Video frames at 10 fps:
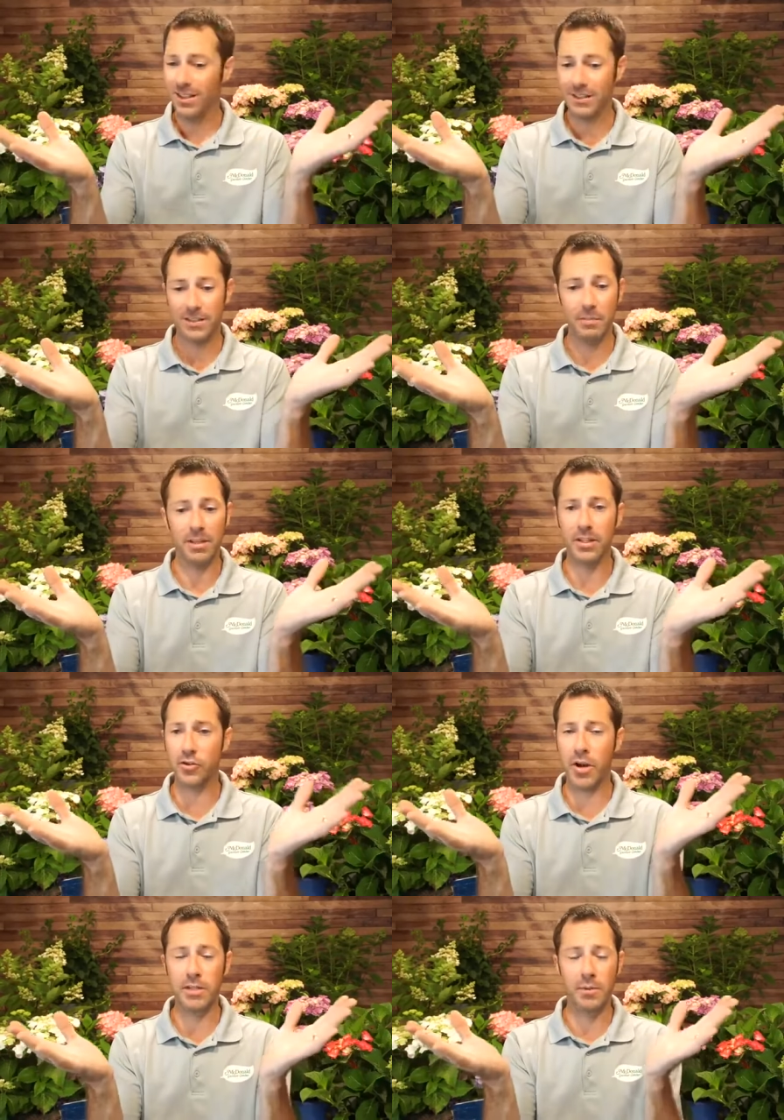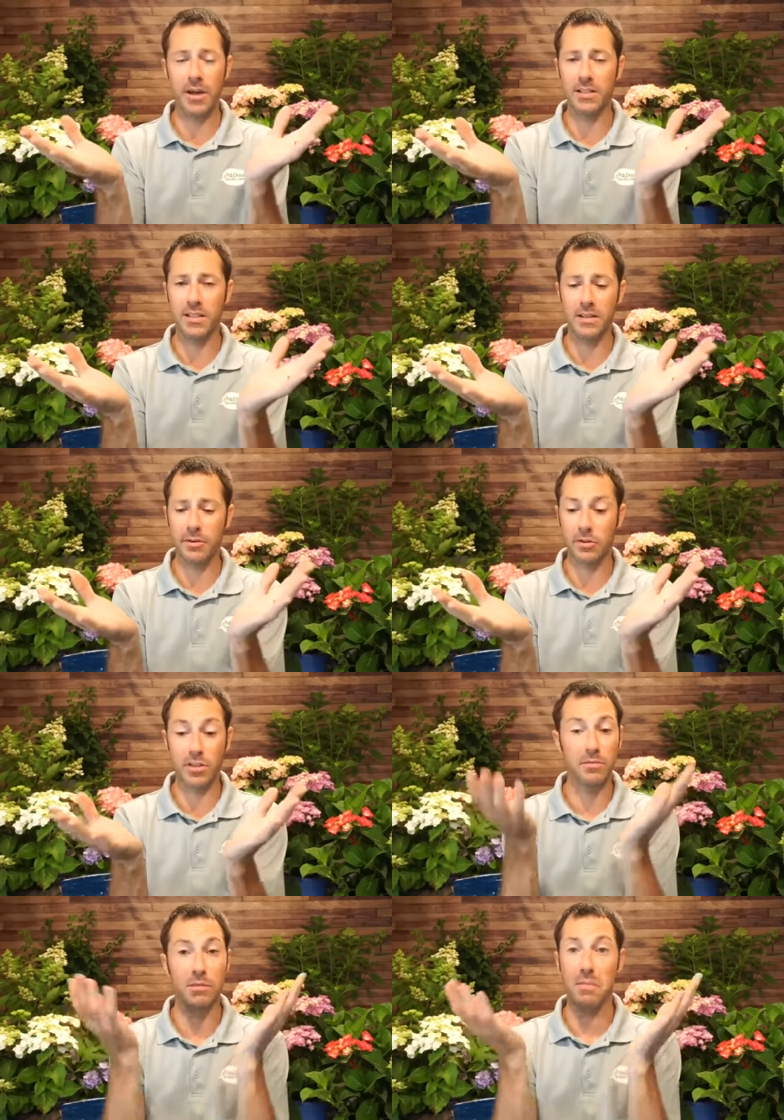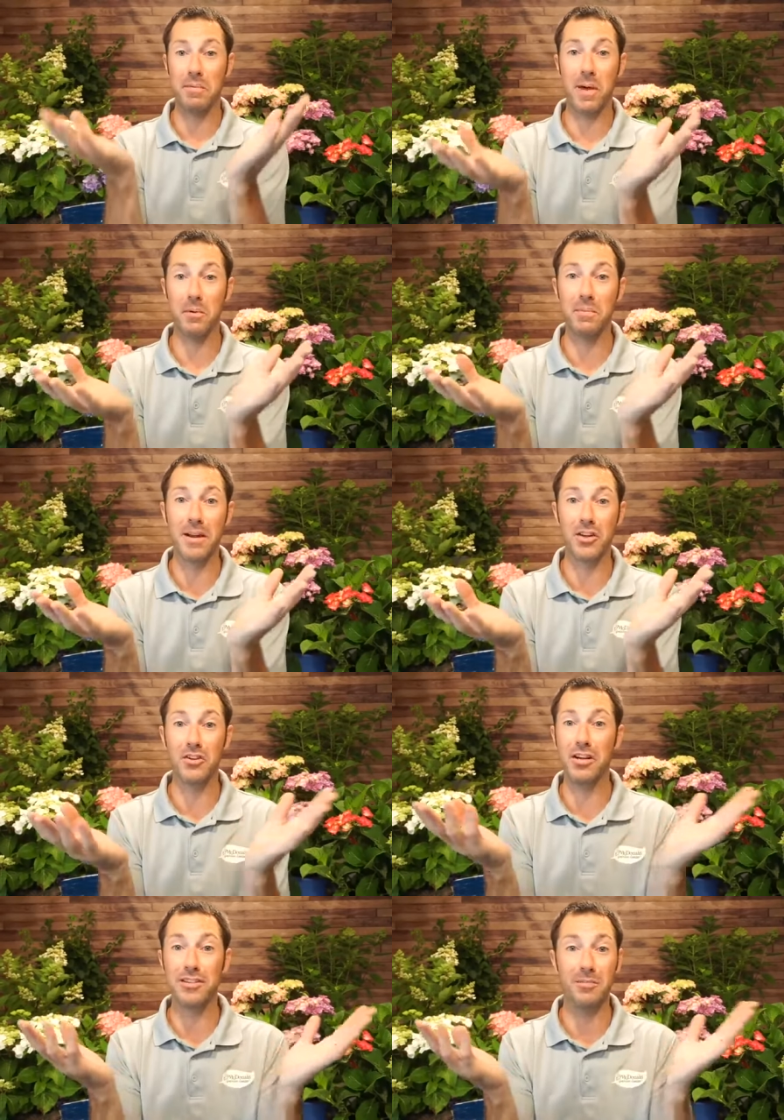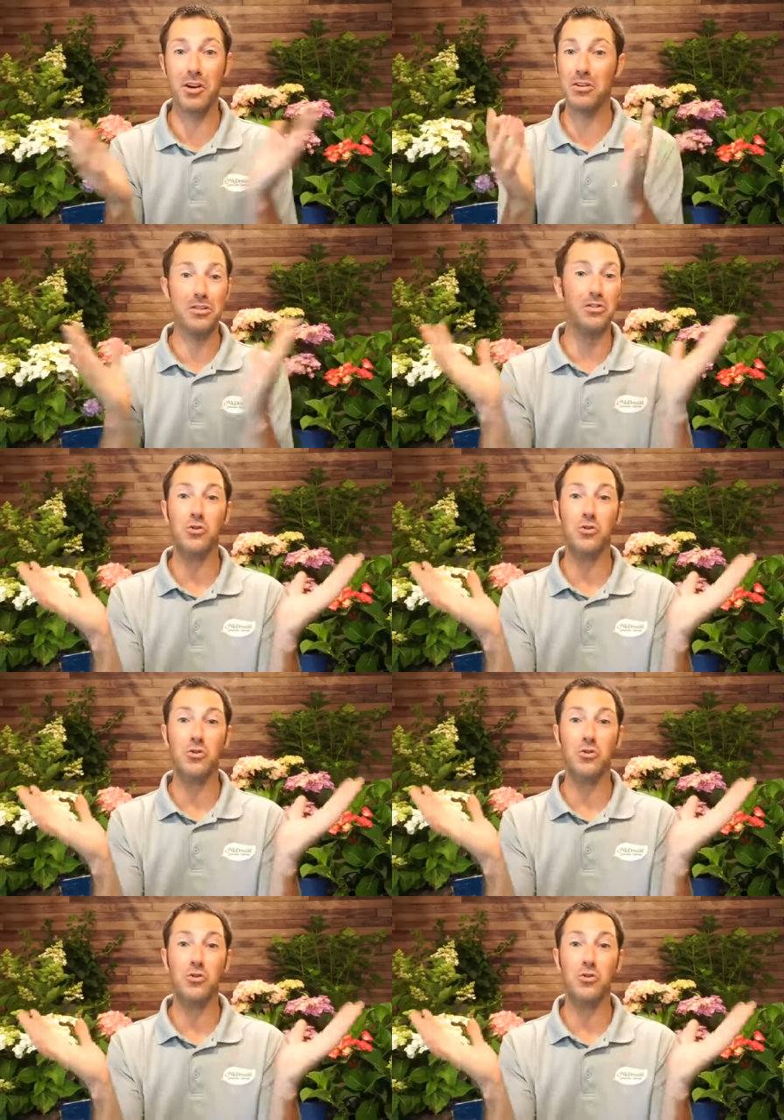Typically, transplanting is a difficult subject. Maybe that would make a great seminar, is just